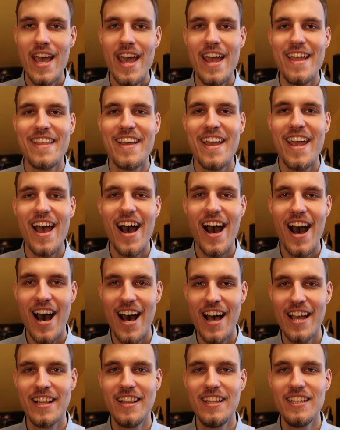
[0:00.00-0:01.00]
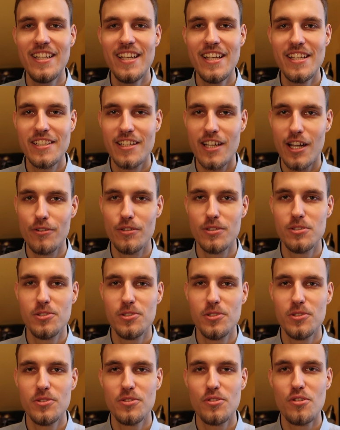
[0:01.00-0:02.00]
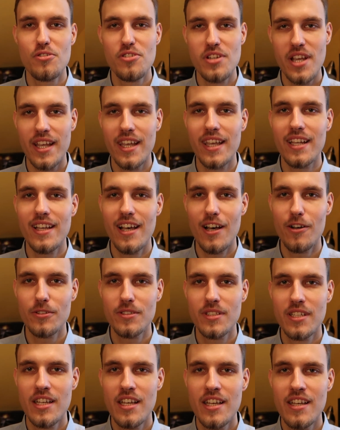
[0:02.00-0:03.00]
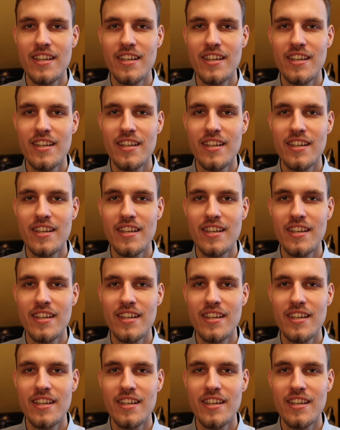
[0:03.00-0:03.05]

and I highly encourage you to check it out.